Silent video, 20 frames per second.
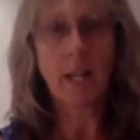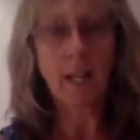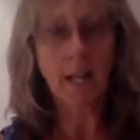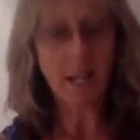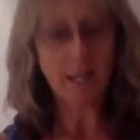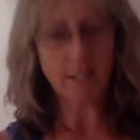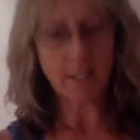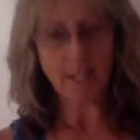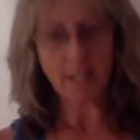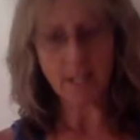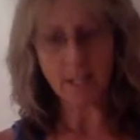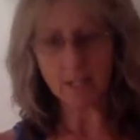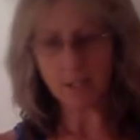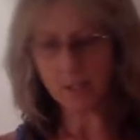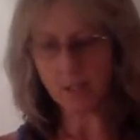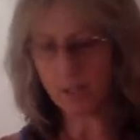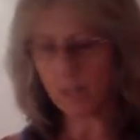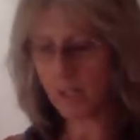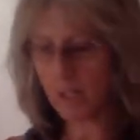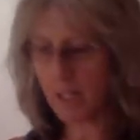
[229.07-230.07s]
and then
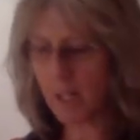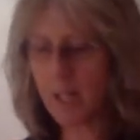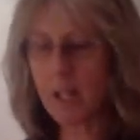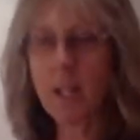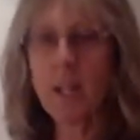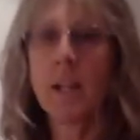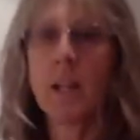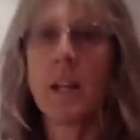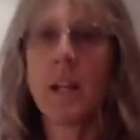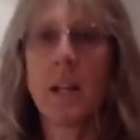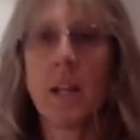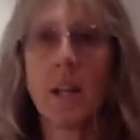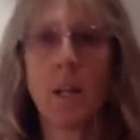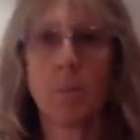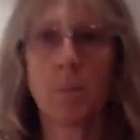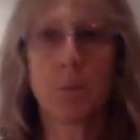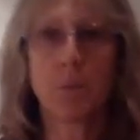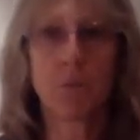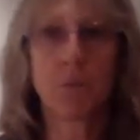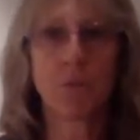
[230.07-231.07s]
hip
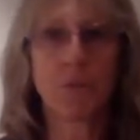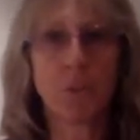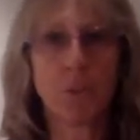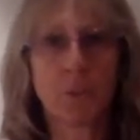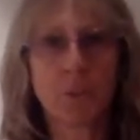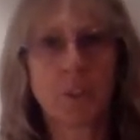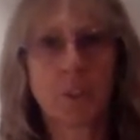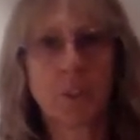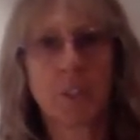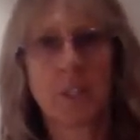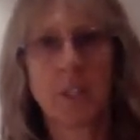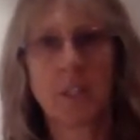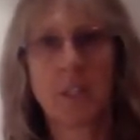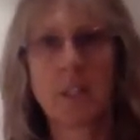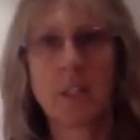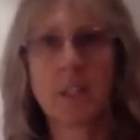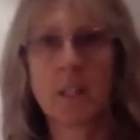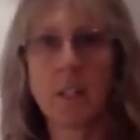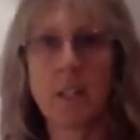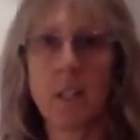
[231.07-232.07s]
to foot.
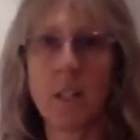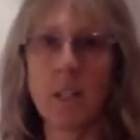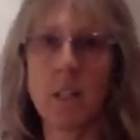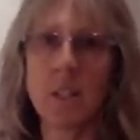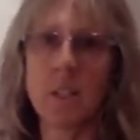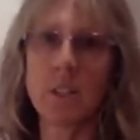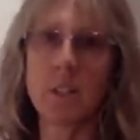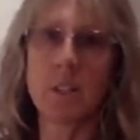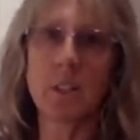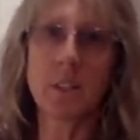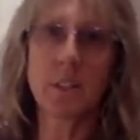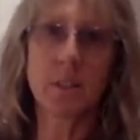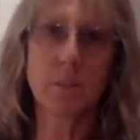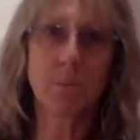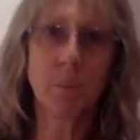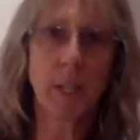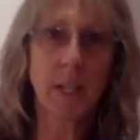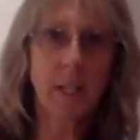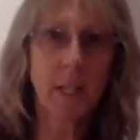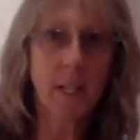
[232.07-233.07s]
Just
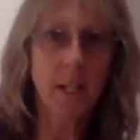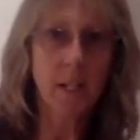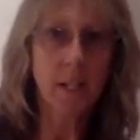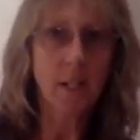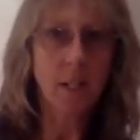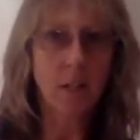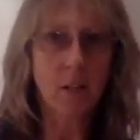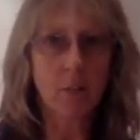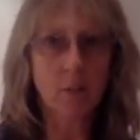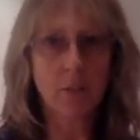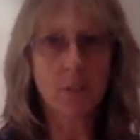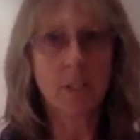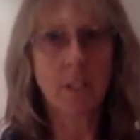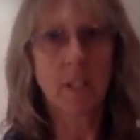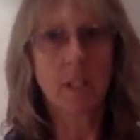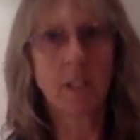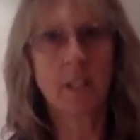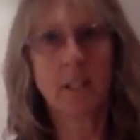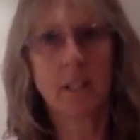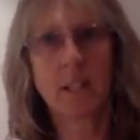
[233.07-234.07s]
making those
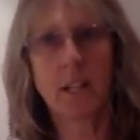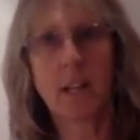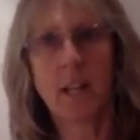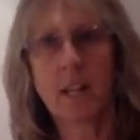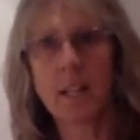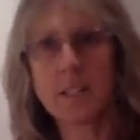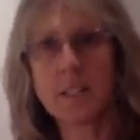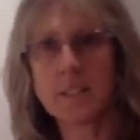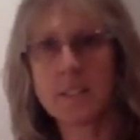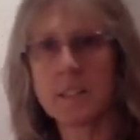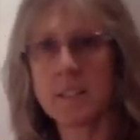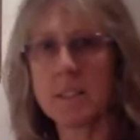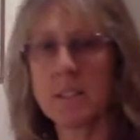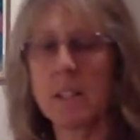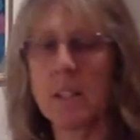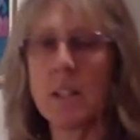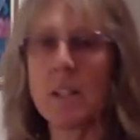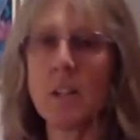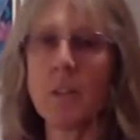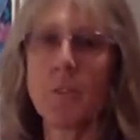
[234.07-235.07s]
nice
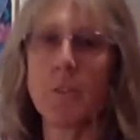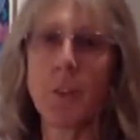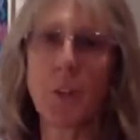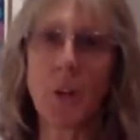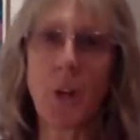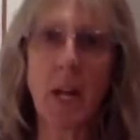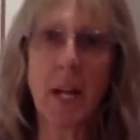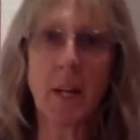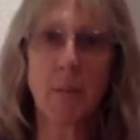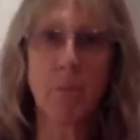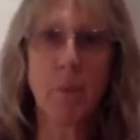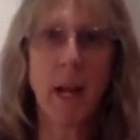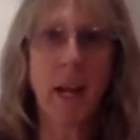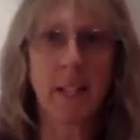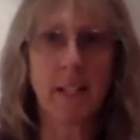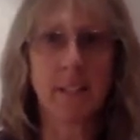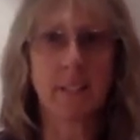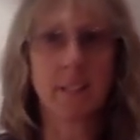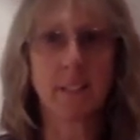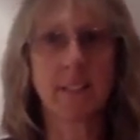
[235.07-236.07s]
figure eight
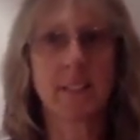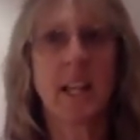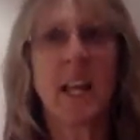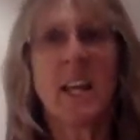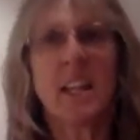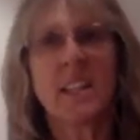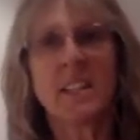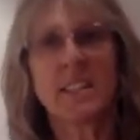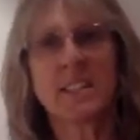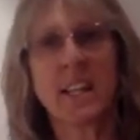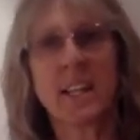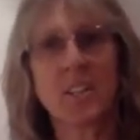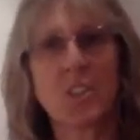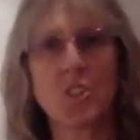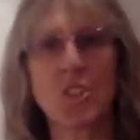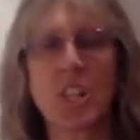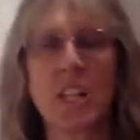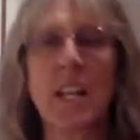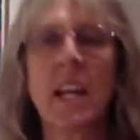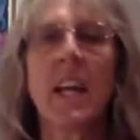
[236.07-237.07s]
patterns. This
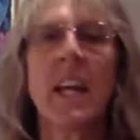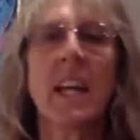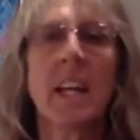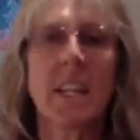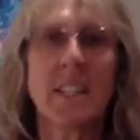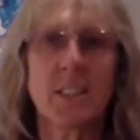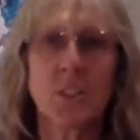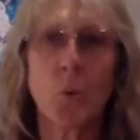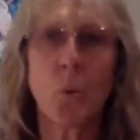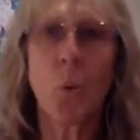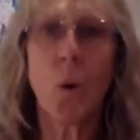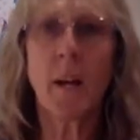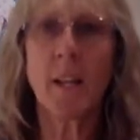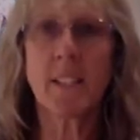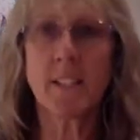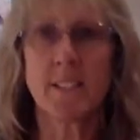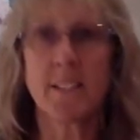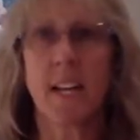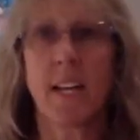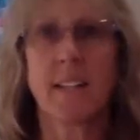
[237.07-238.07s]
energy is
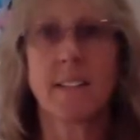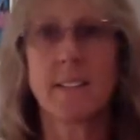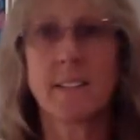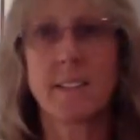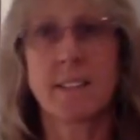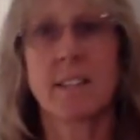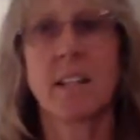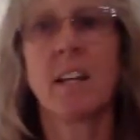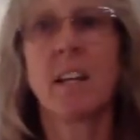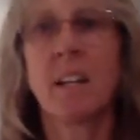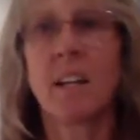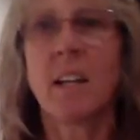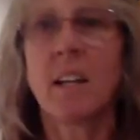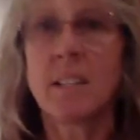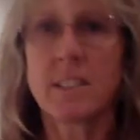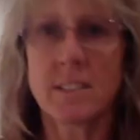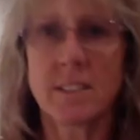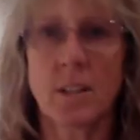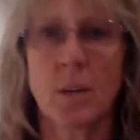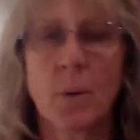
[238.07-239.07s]
quite dense,
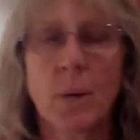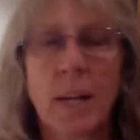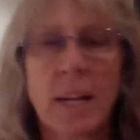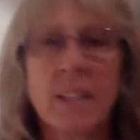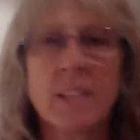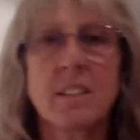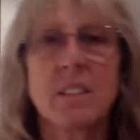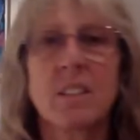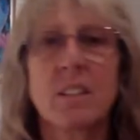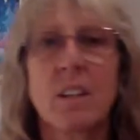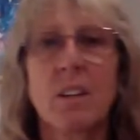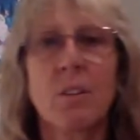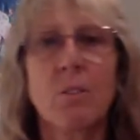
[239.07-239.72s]
so it's